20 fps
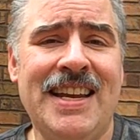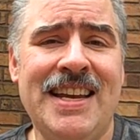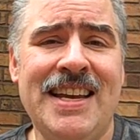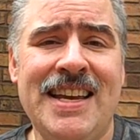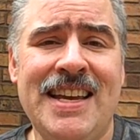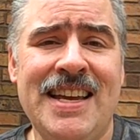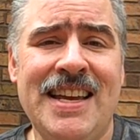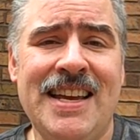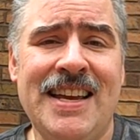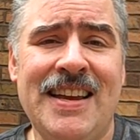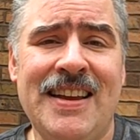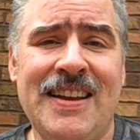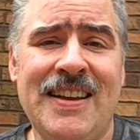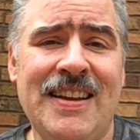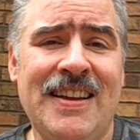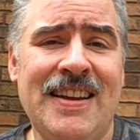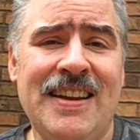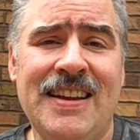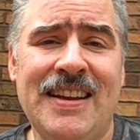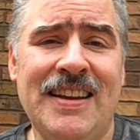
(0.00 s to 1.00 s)

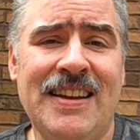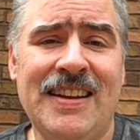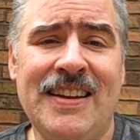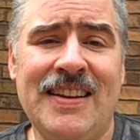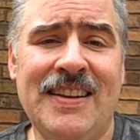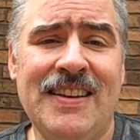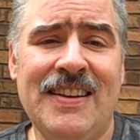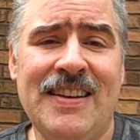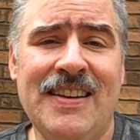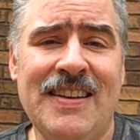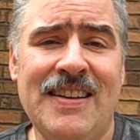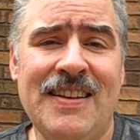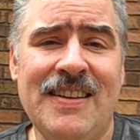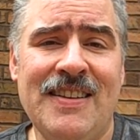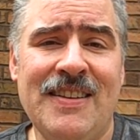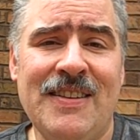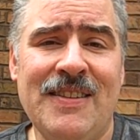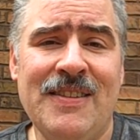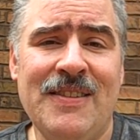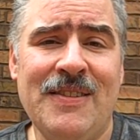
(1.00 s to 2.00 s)

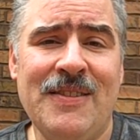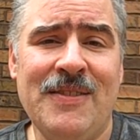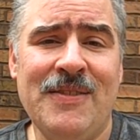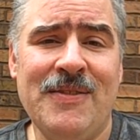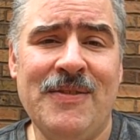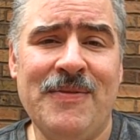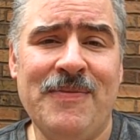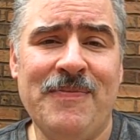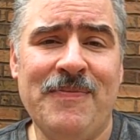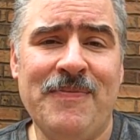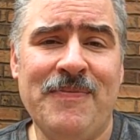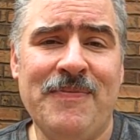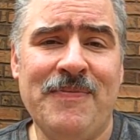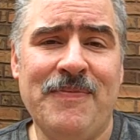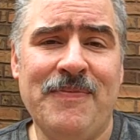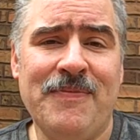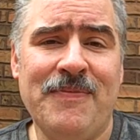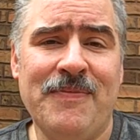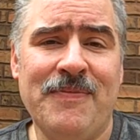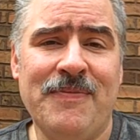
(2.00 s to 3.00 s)

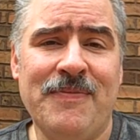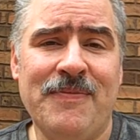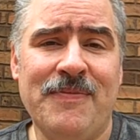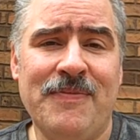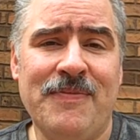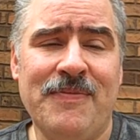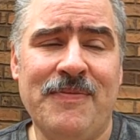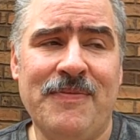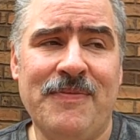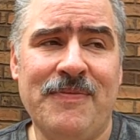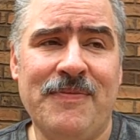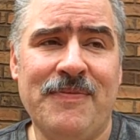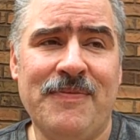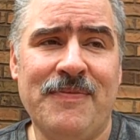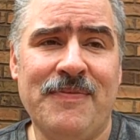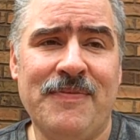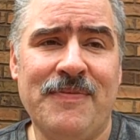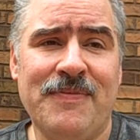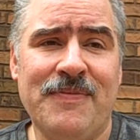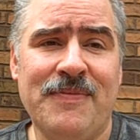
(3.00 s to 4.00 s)

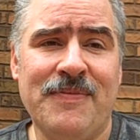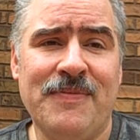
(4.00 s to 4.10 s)
[no speech]